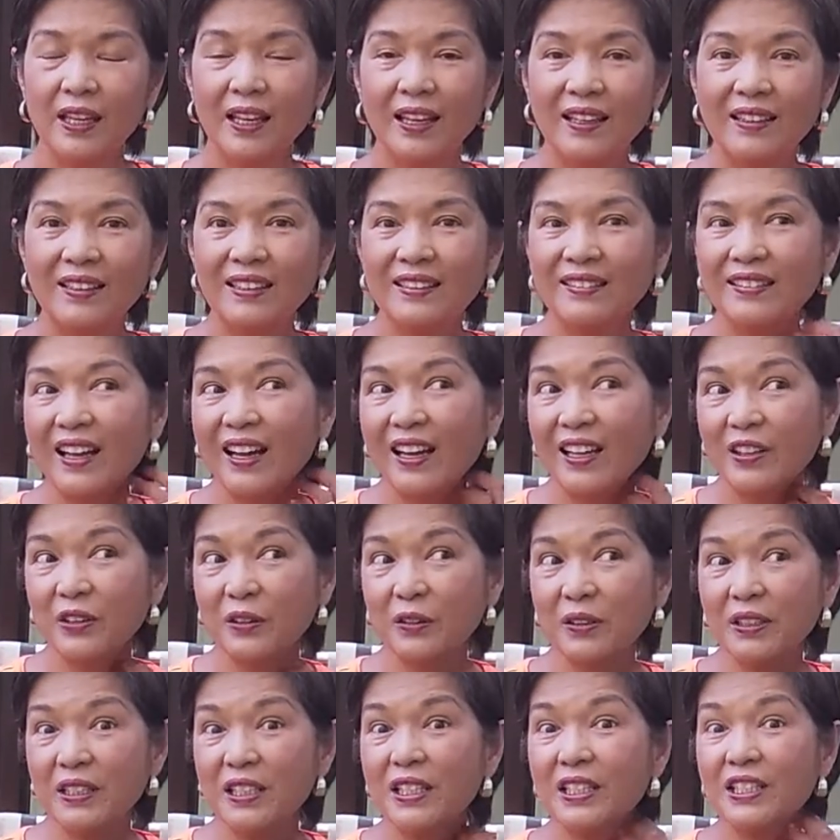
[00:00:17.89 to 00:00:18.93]
And the
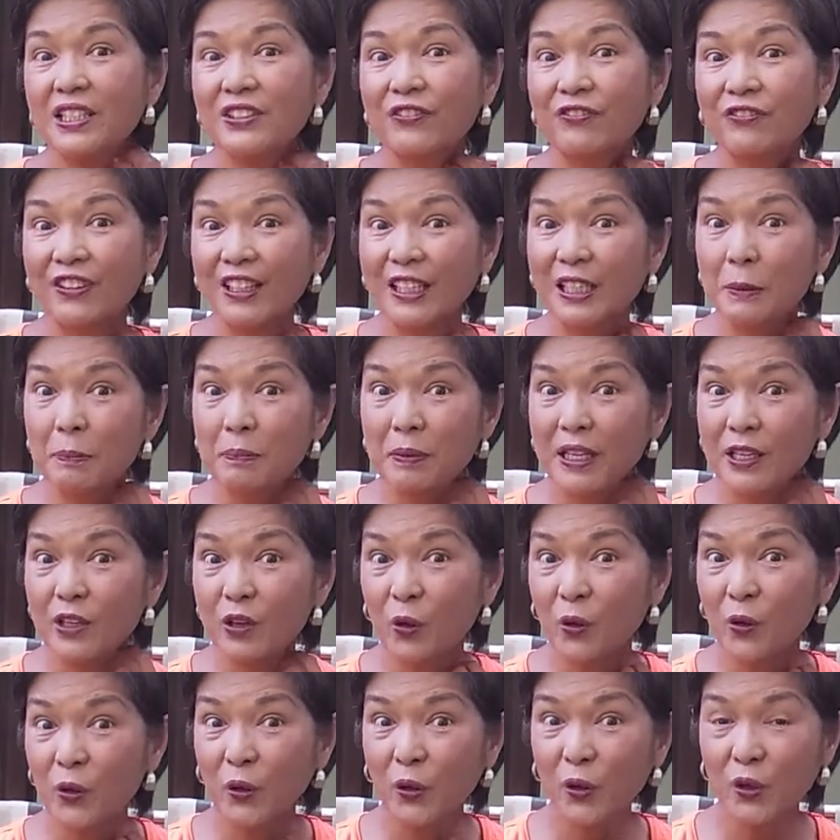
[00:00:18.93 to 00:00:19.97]
title is
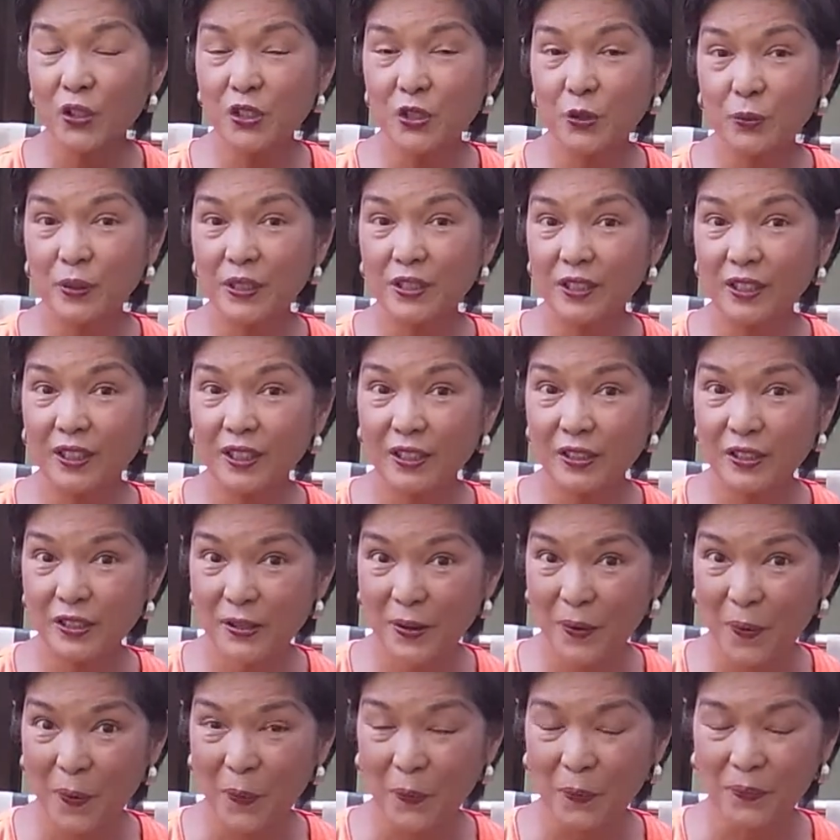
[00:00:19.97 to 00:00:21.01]
Filipino Nurse
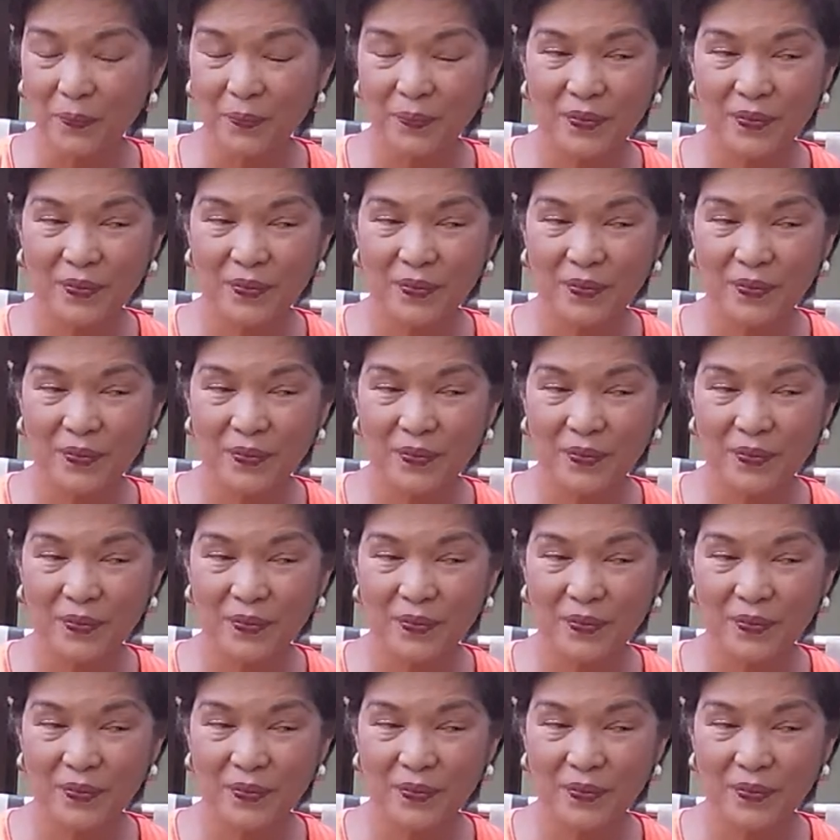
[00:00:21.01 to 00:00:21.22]
Retires Home.